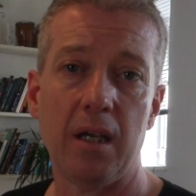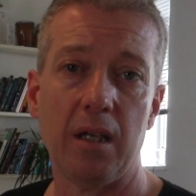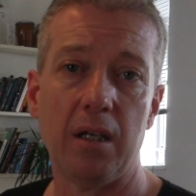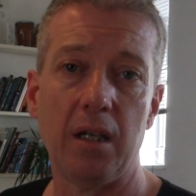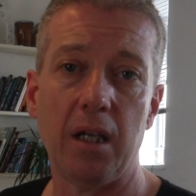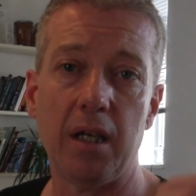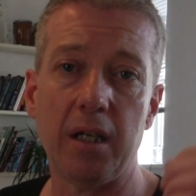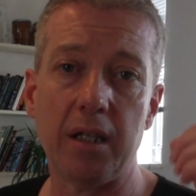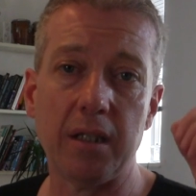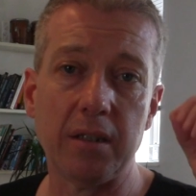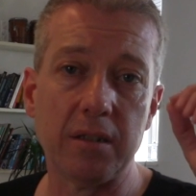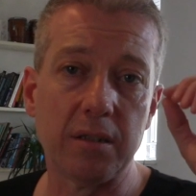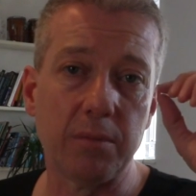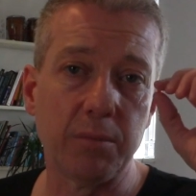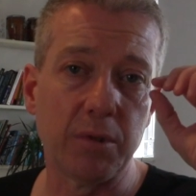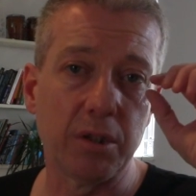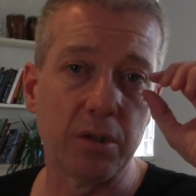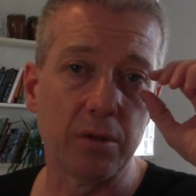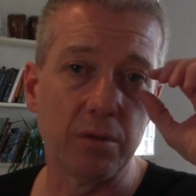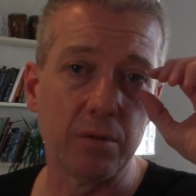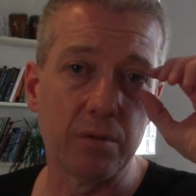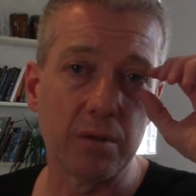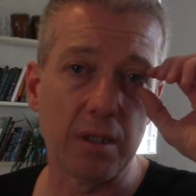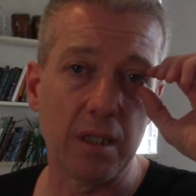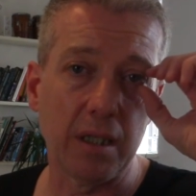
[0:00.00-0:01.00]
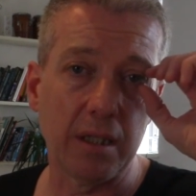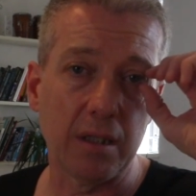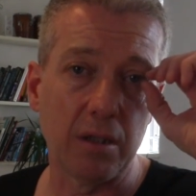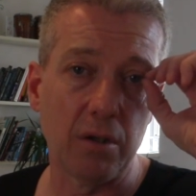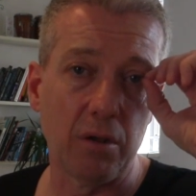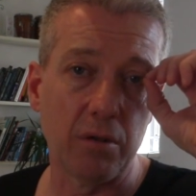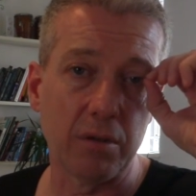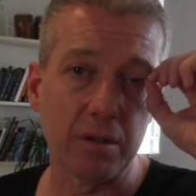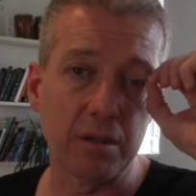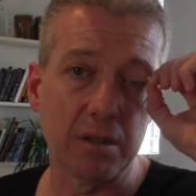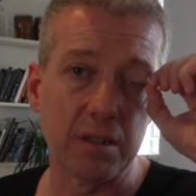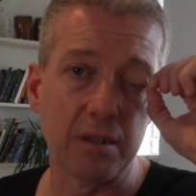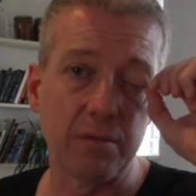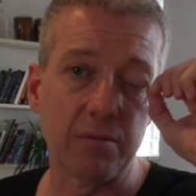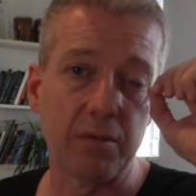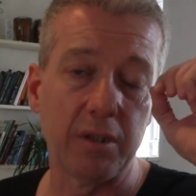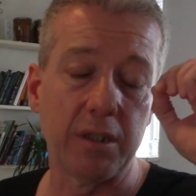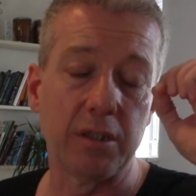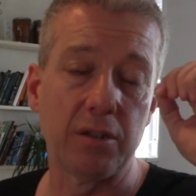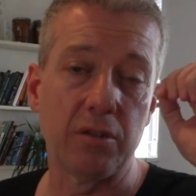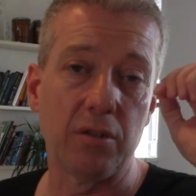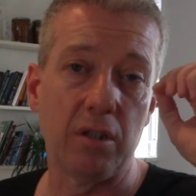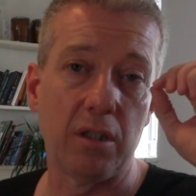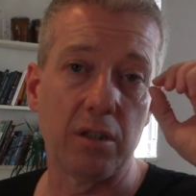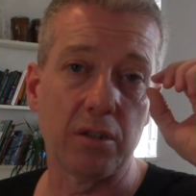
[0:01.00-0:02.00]
learning some tools like cognitive
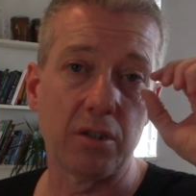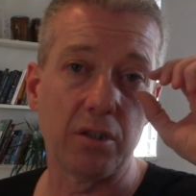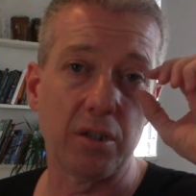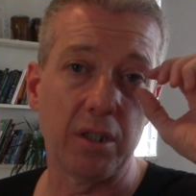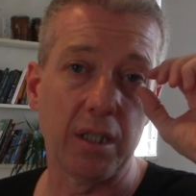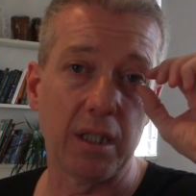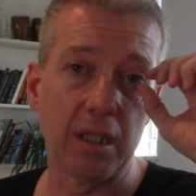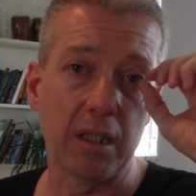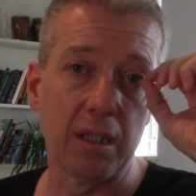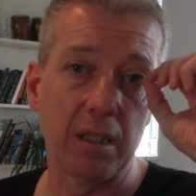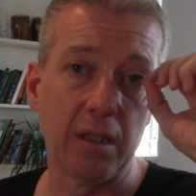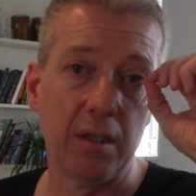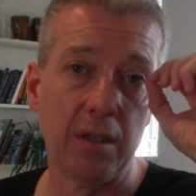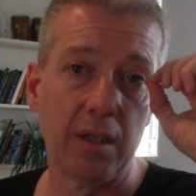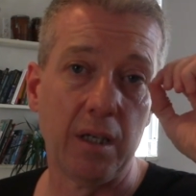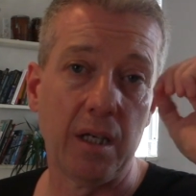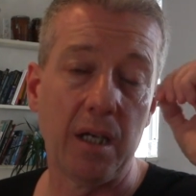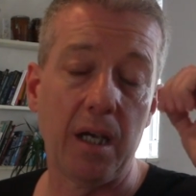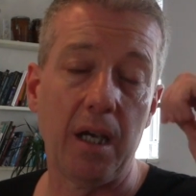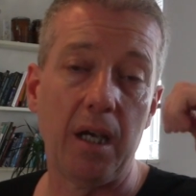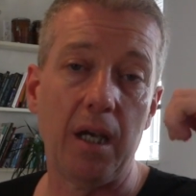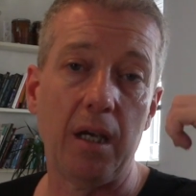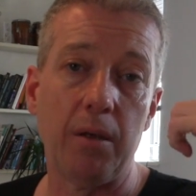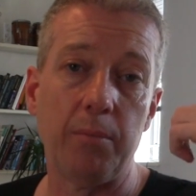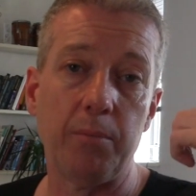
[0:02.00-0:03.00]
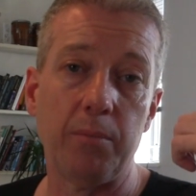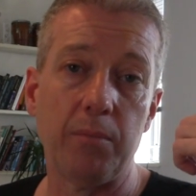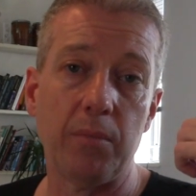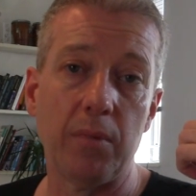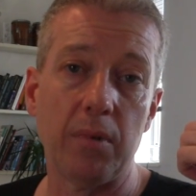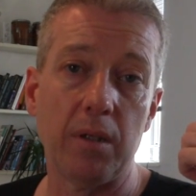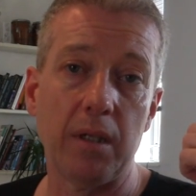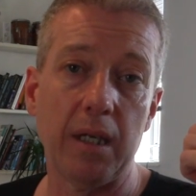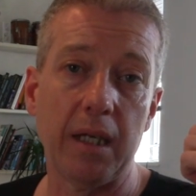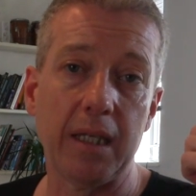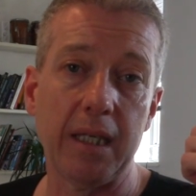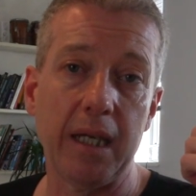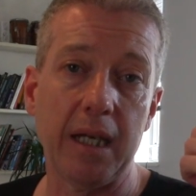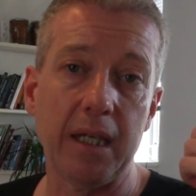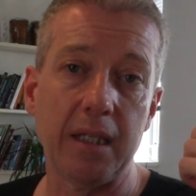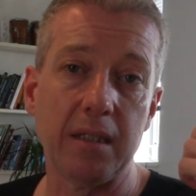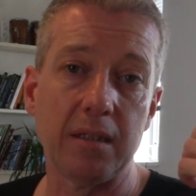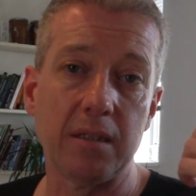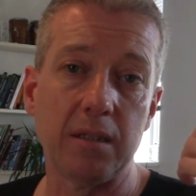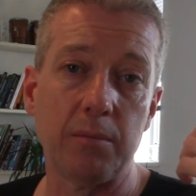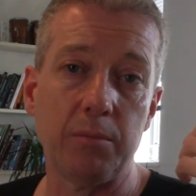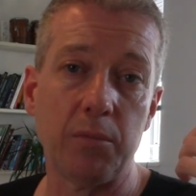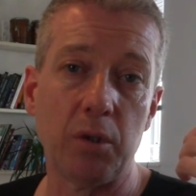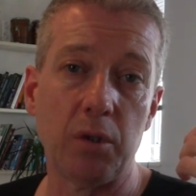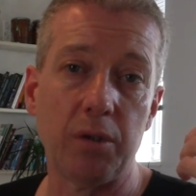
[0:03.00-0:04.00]
restructuring, and getting
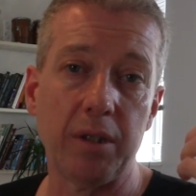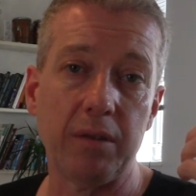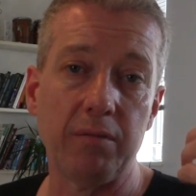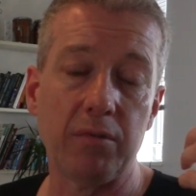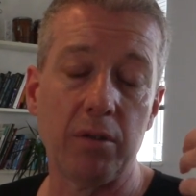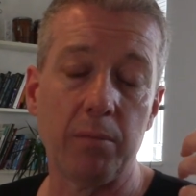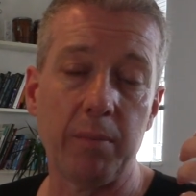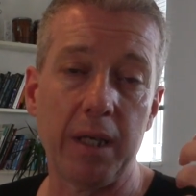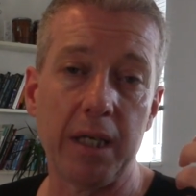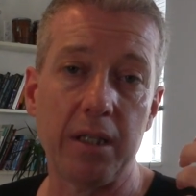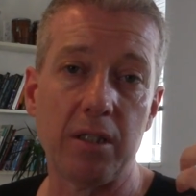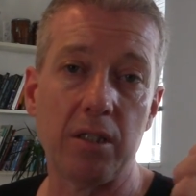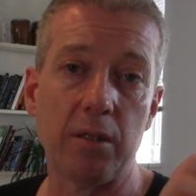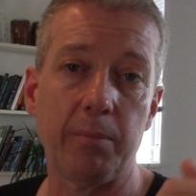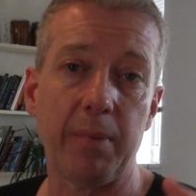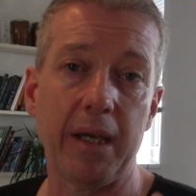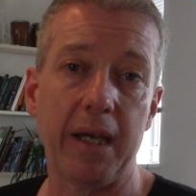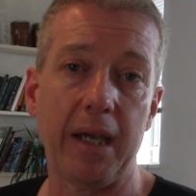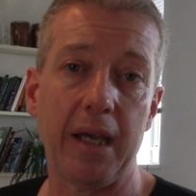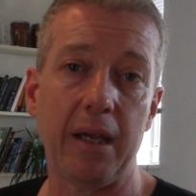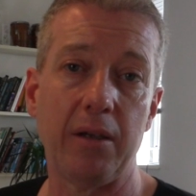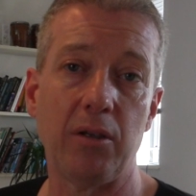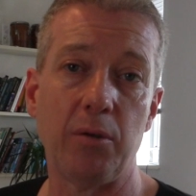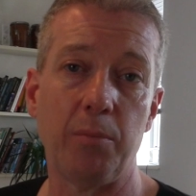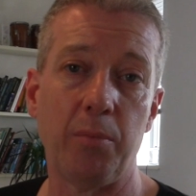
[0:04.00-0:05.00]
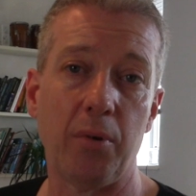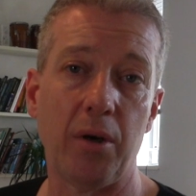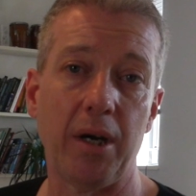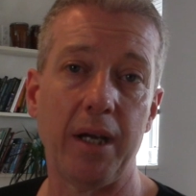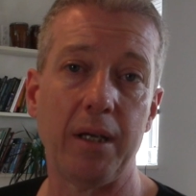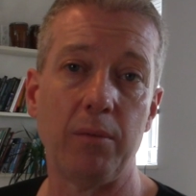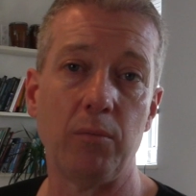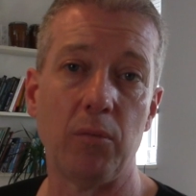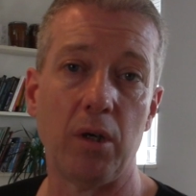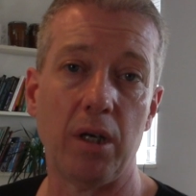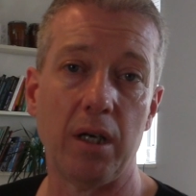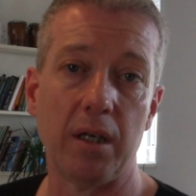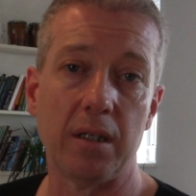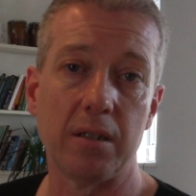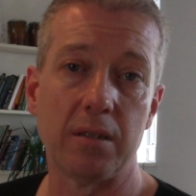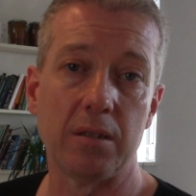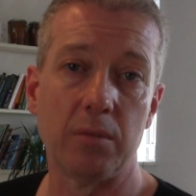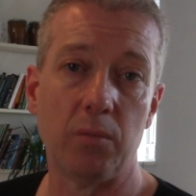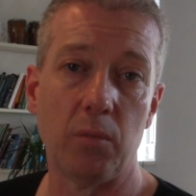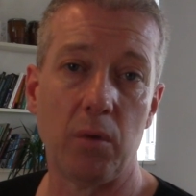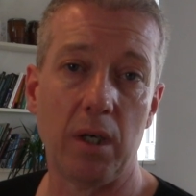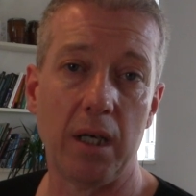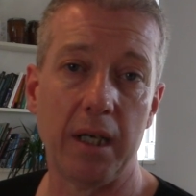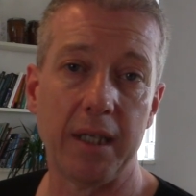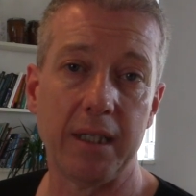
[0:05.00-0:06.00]
some more information about how your brain works
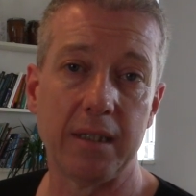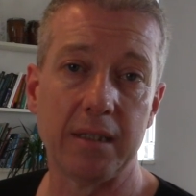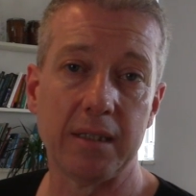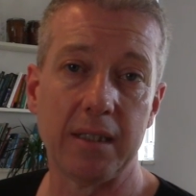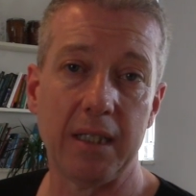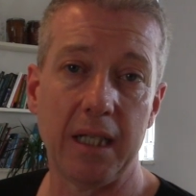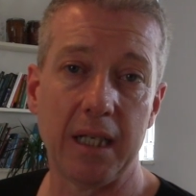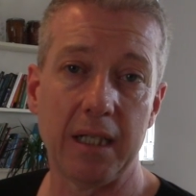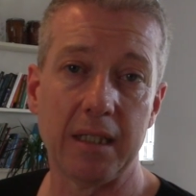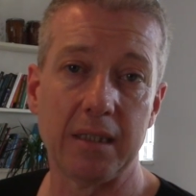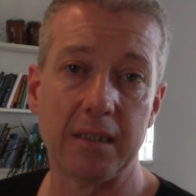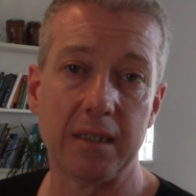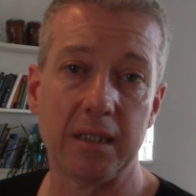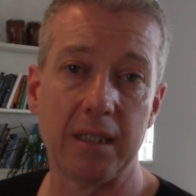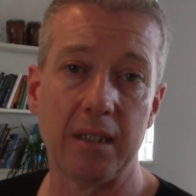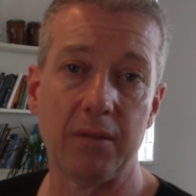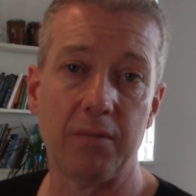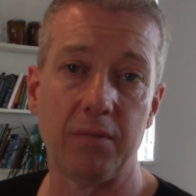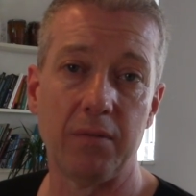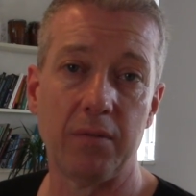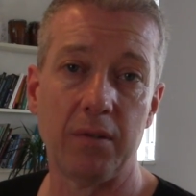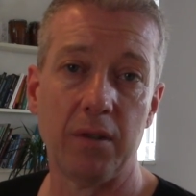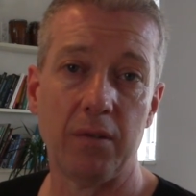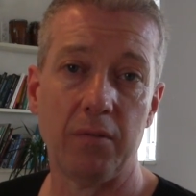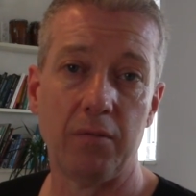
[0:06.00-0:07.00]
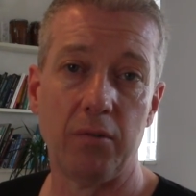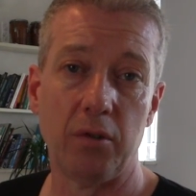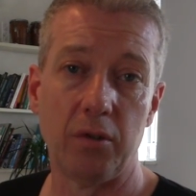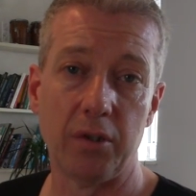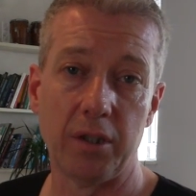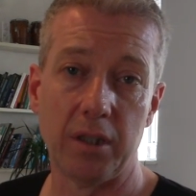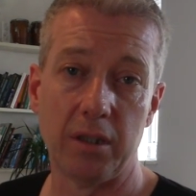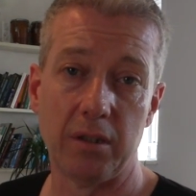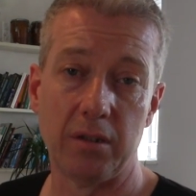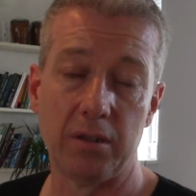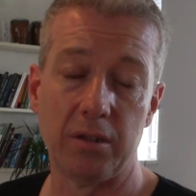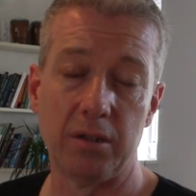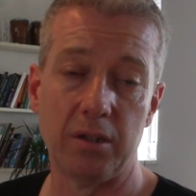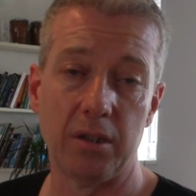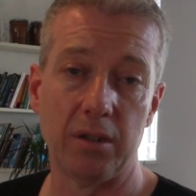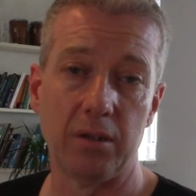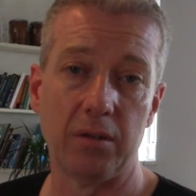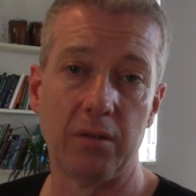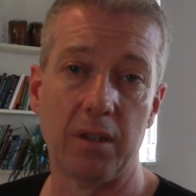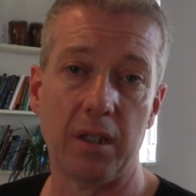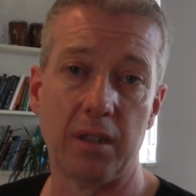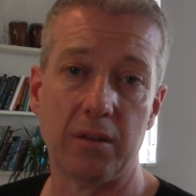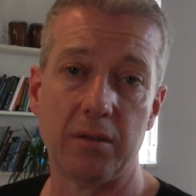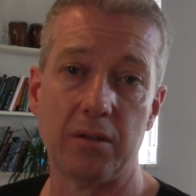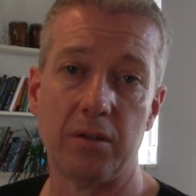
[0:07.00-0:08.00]
and why it's negative for you to
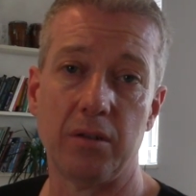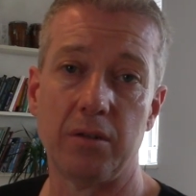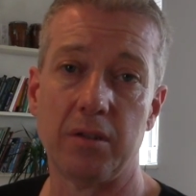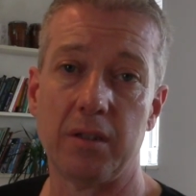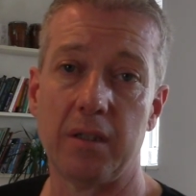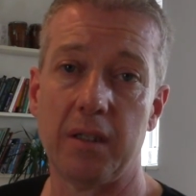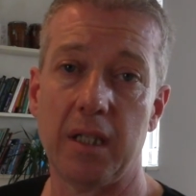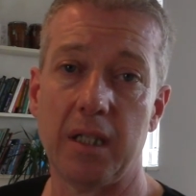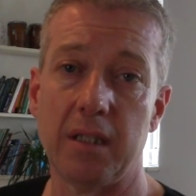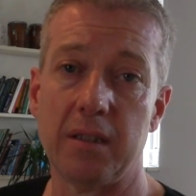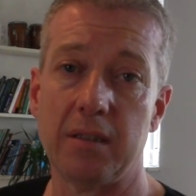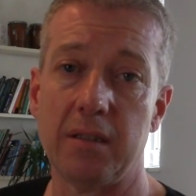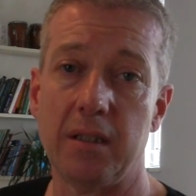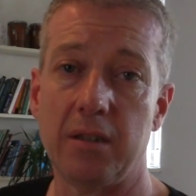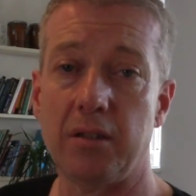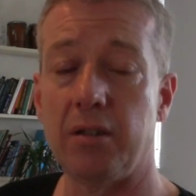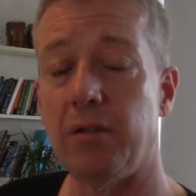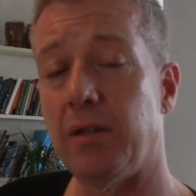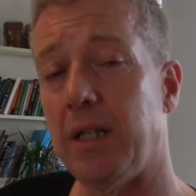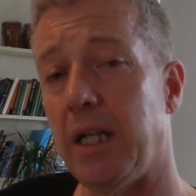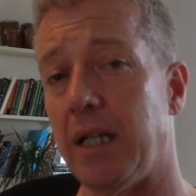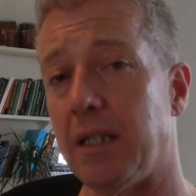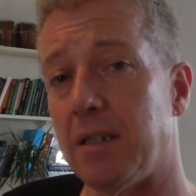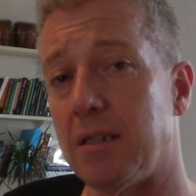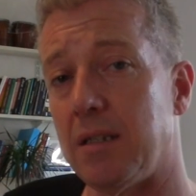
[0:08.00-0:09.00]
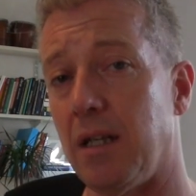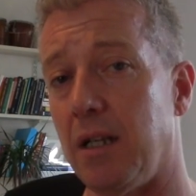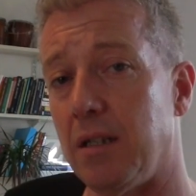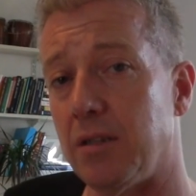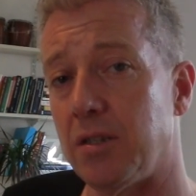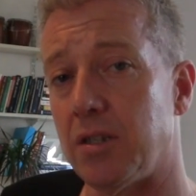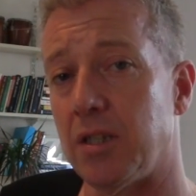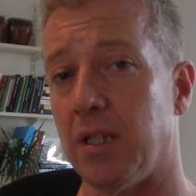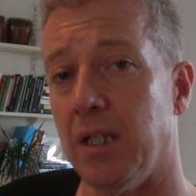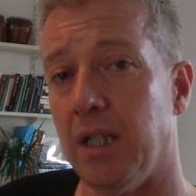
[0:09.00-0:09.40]
do those sorts of things. So do get in touch